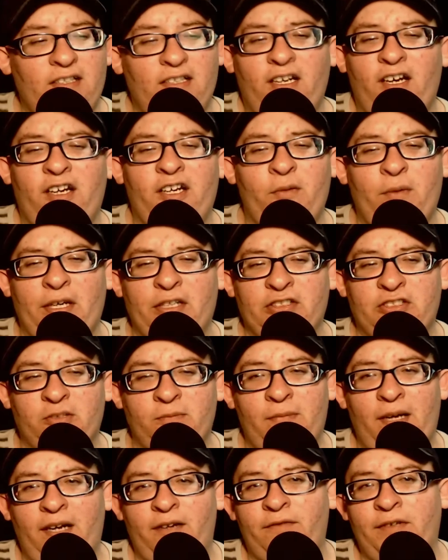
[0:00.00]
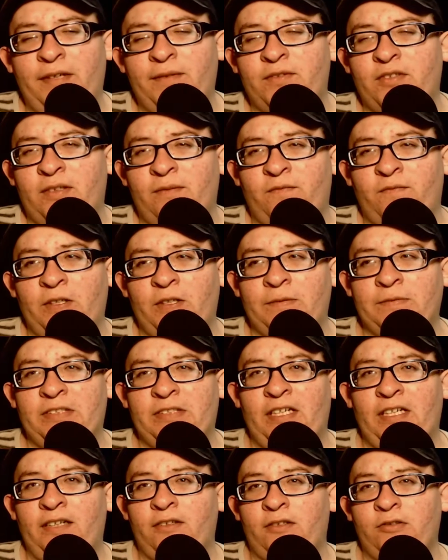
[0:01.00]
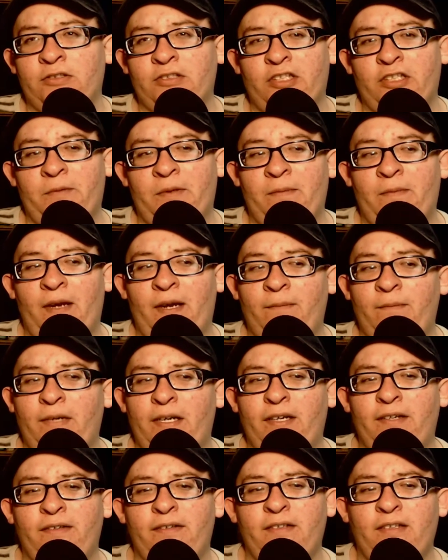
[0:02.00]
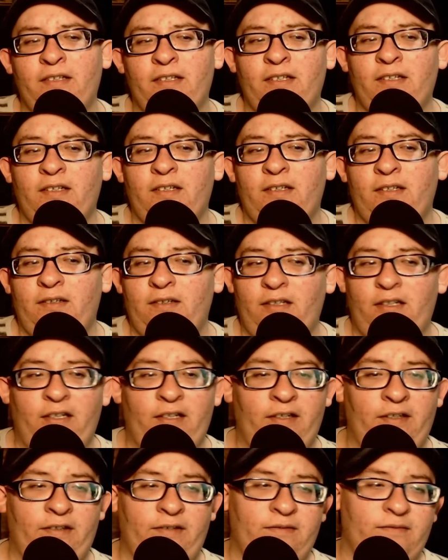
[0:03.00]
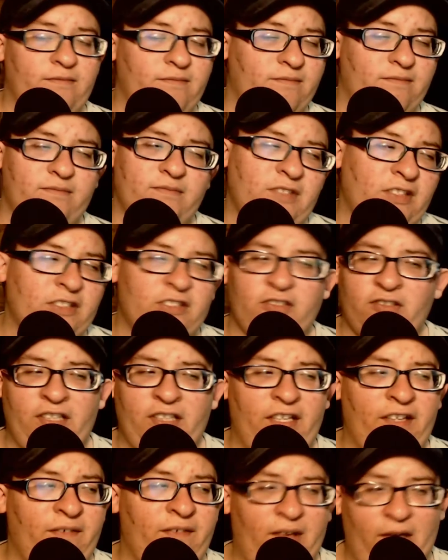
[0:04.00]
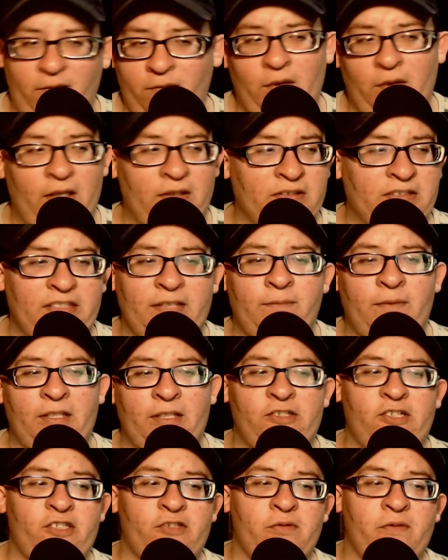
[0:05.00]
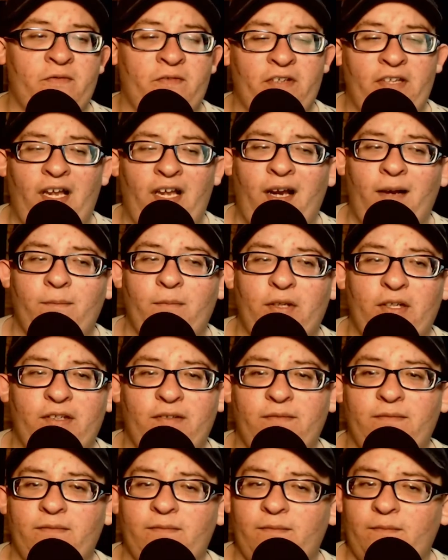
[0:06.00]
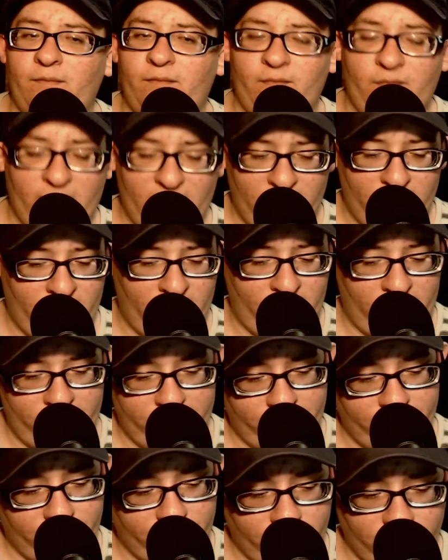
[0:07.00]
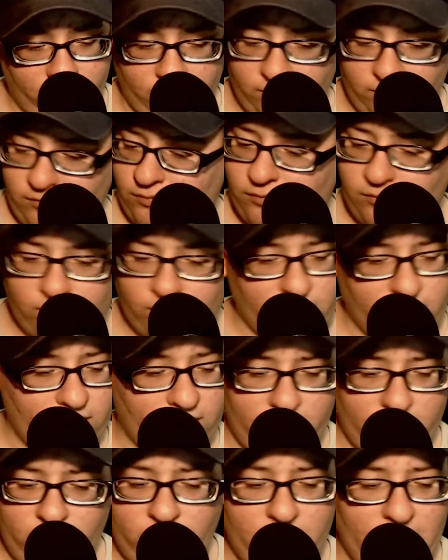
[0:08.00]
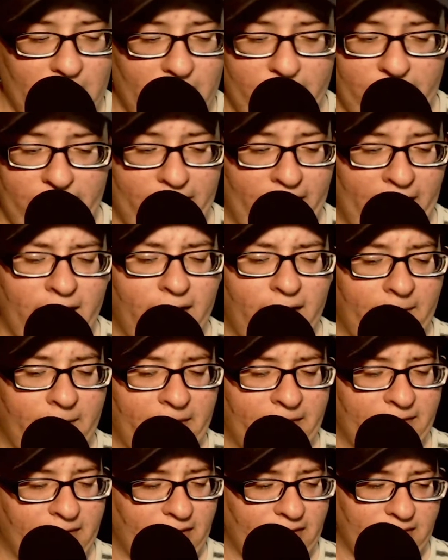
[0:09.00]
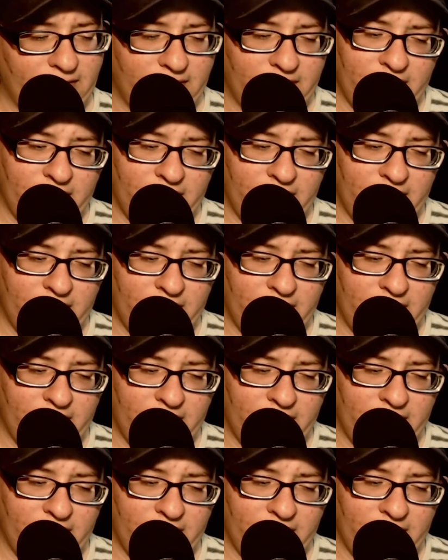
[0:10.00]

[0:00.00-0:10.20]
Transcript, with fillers: I'm gonna wait until Matt Reeves confirms that who's gonna be Batman, and until then I'll I'll save my judgment for that. But um, yeah, I mean, the,